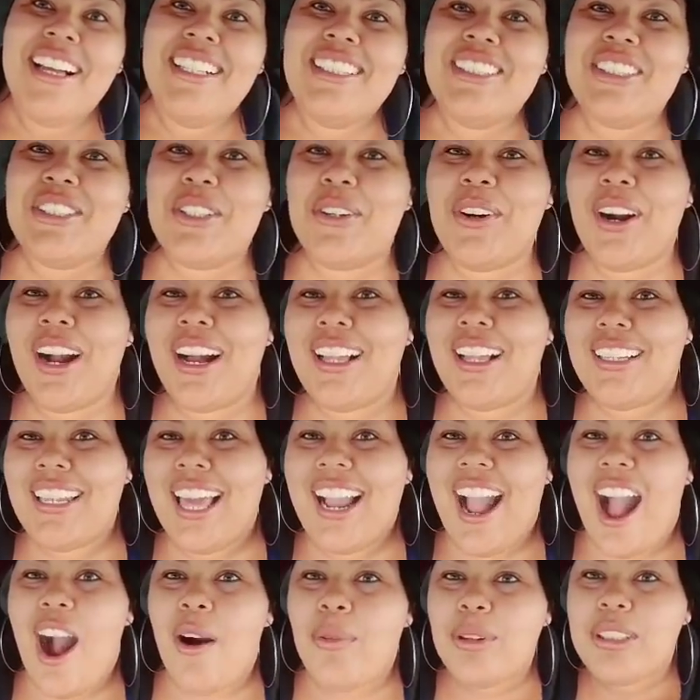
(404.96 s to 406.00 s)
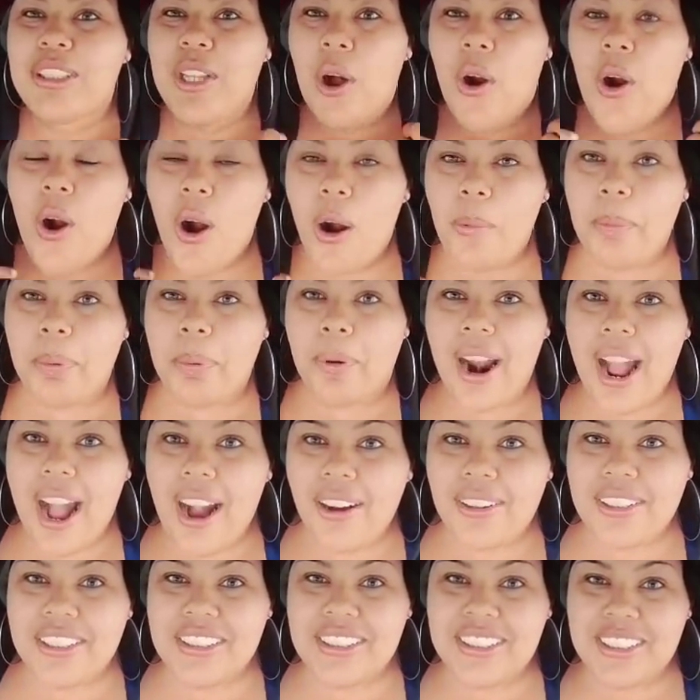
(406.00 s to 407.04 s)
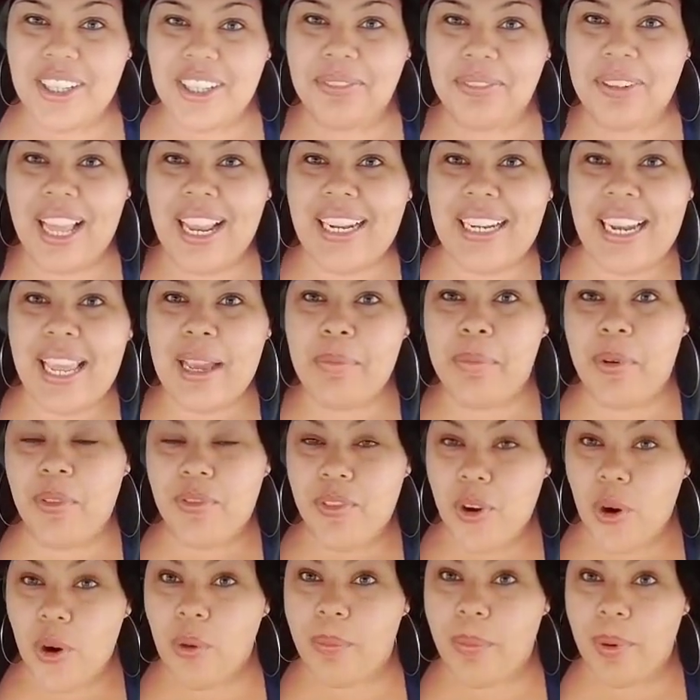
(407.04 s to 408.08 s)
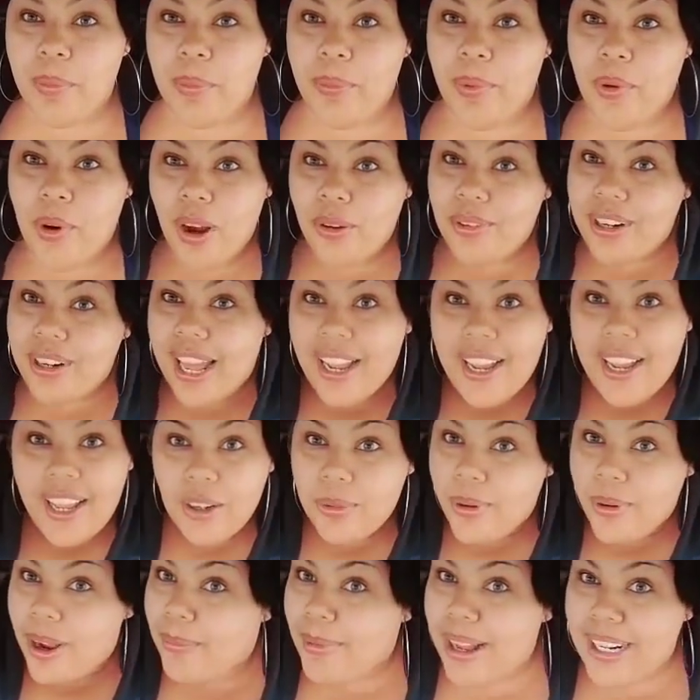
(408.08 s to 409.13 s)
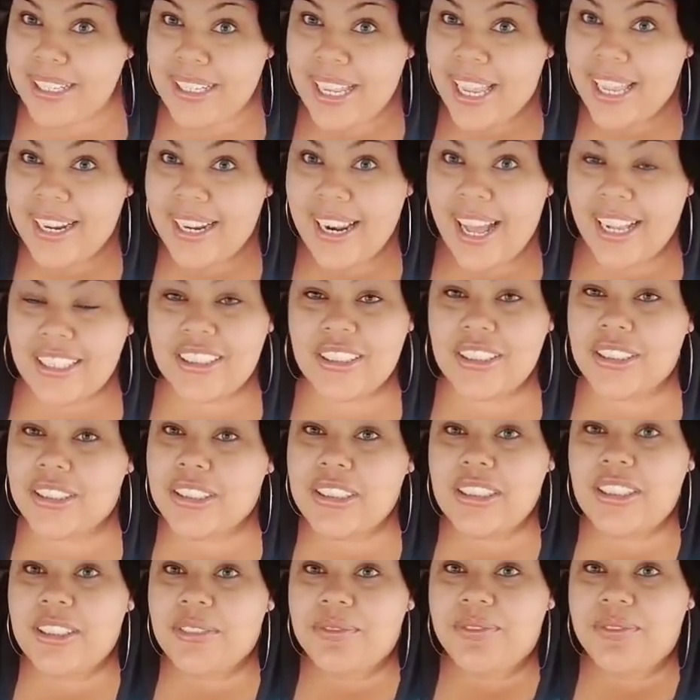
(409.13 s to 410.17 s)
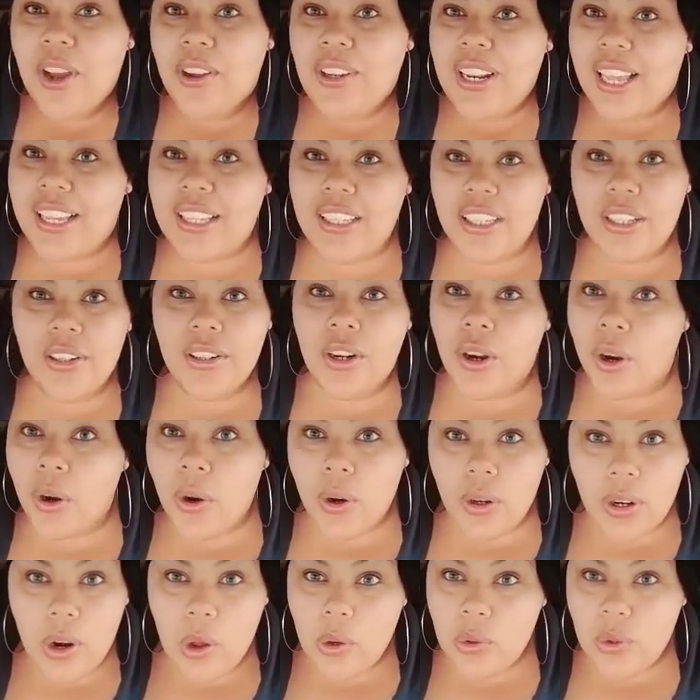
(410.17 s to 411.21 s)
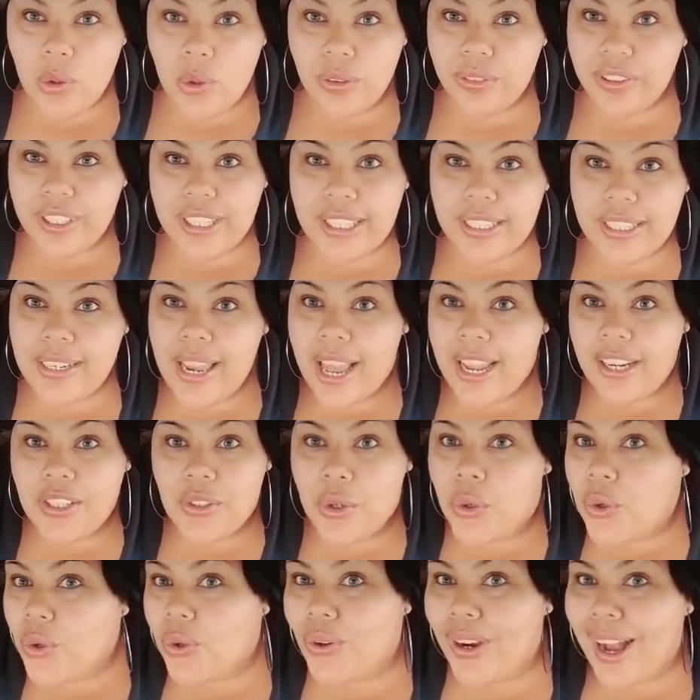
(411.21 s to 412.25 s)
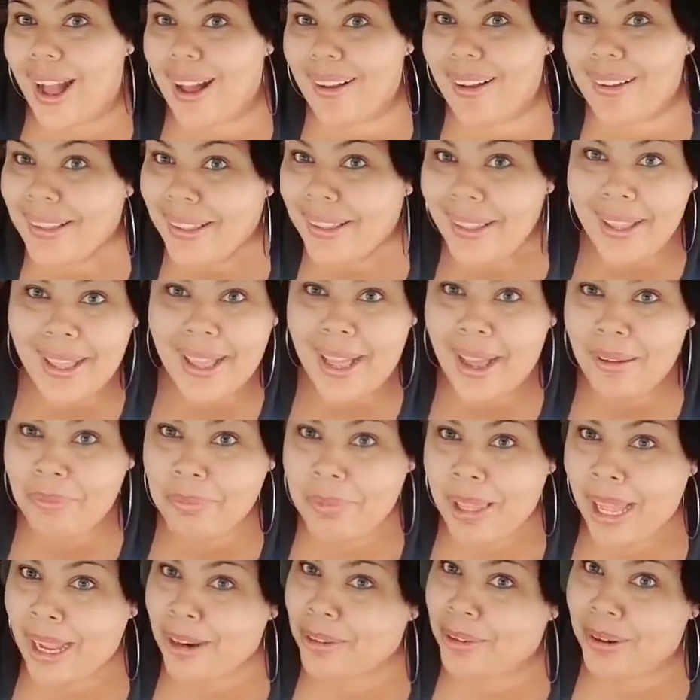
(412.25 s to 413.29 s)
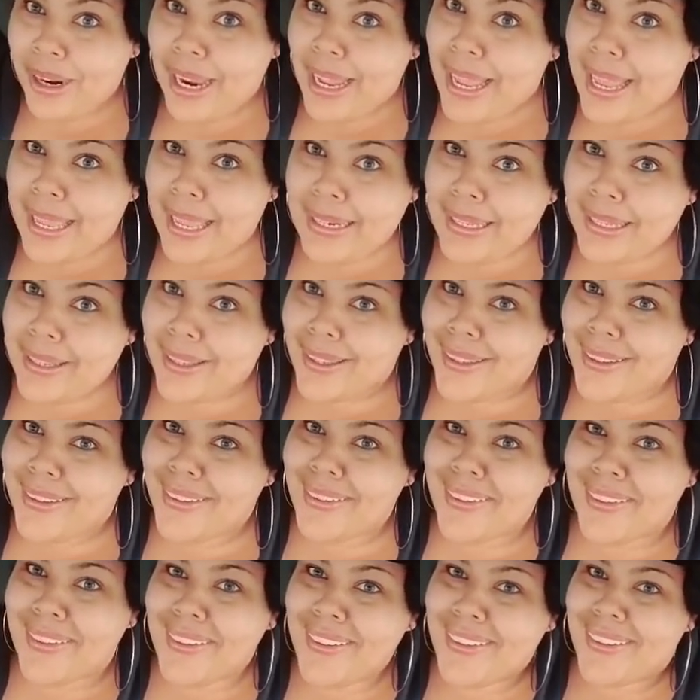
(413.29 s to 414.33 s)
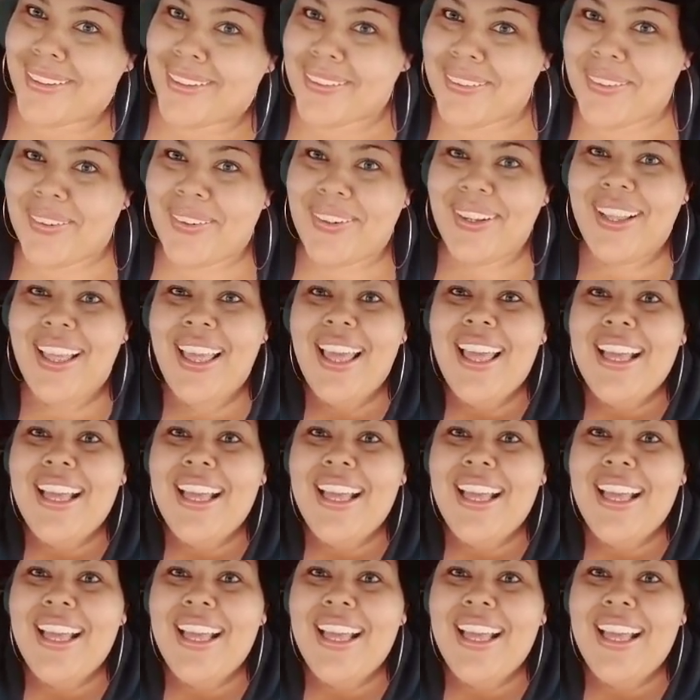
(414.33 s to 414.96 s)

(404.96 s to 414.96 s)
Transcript: So, like, I was all proud and stuff like that before. But, boy, when I got around my daddy, I just felt like a little girl all over again. Like, no, I'm not ready. You know?